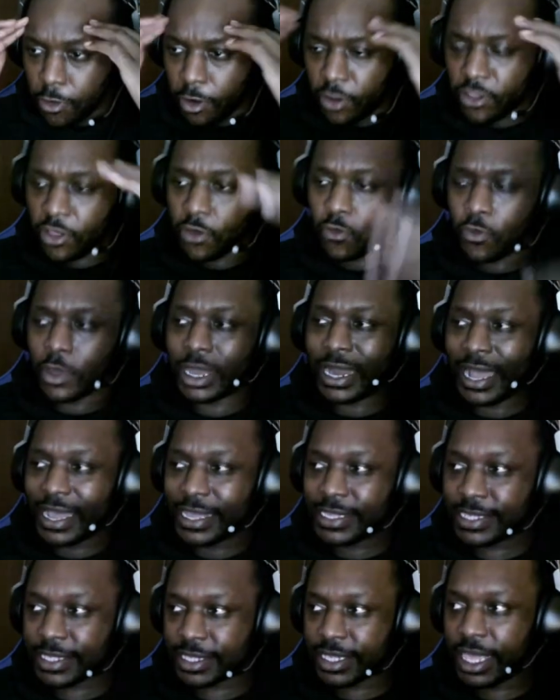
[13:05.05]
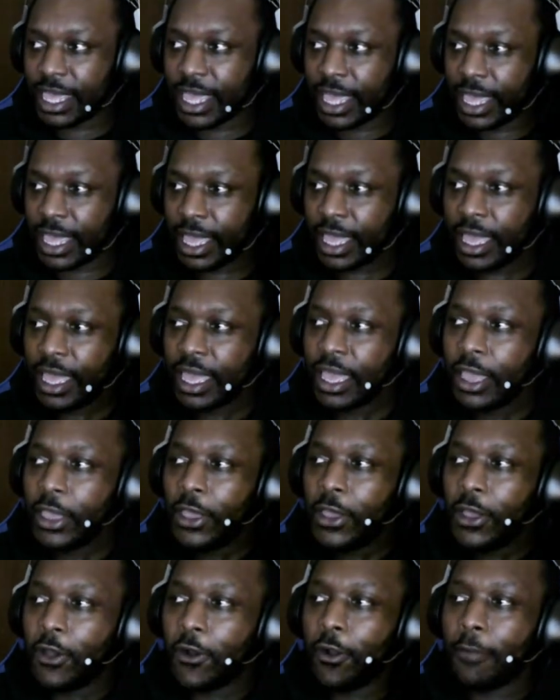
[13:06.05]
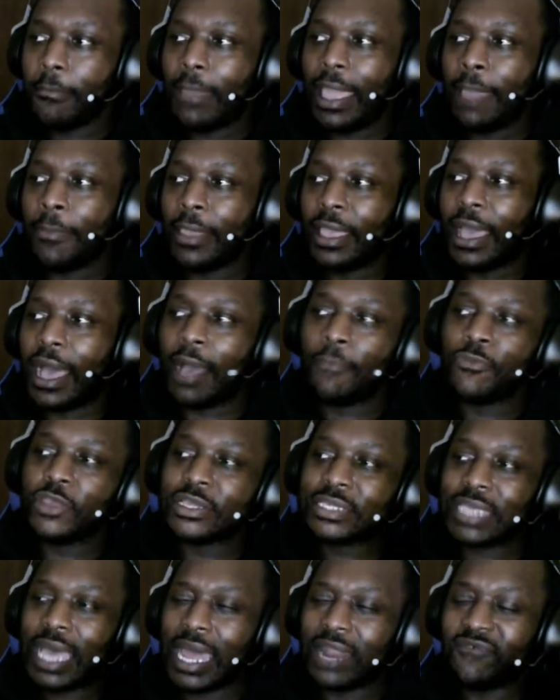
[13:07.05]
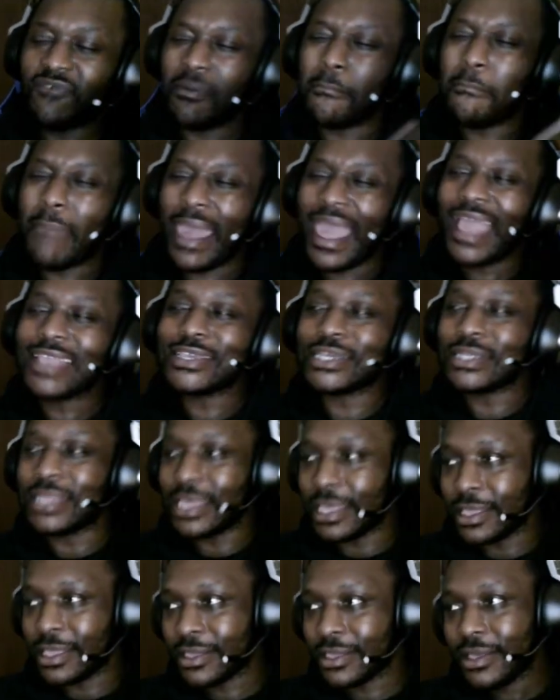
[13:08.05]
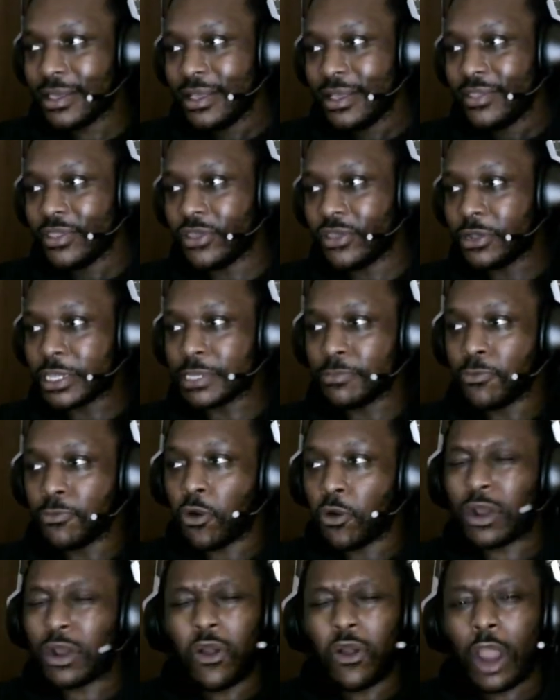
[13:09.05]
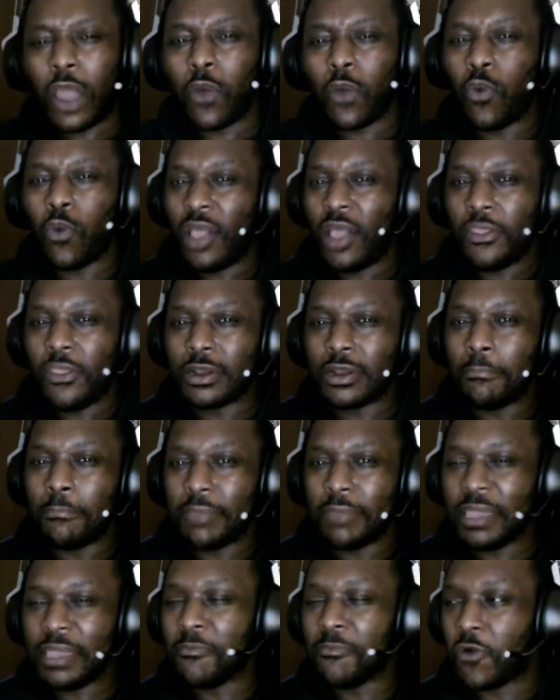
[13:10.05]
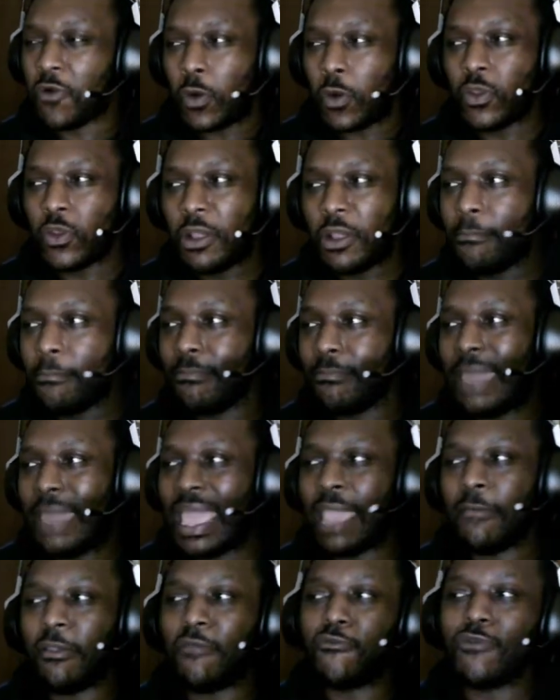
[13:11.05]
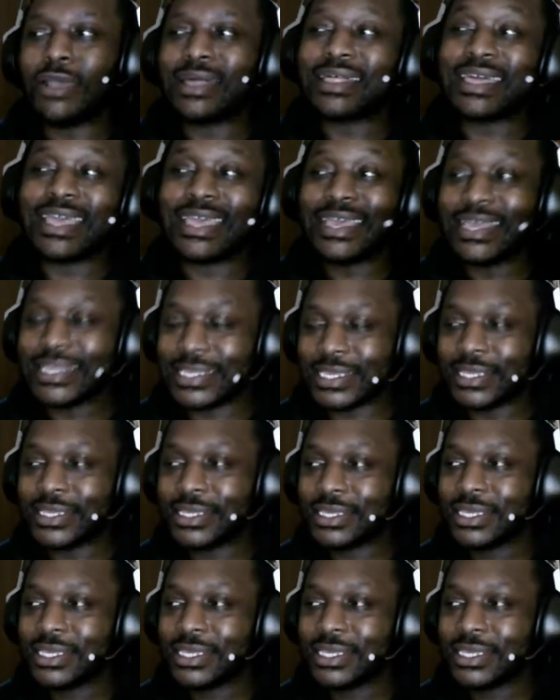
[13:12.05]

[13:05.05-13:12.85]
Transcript: than what I see, or maybe I'm just kind of imagining that there's more, or I want there to be more when there maybe really isn't.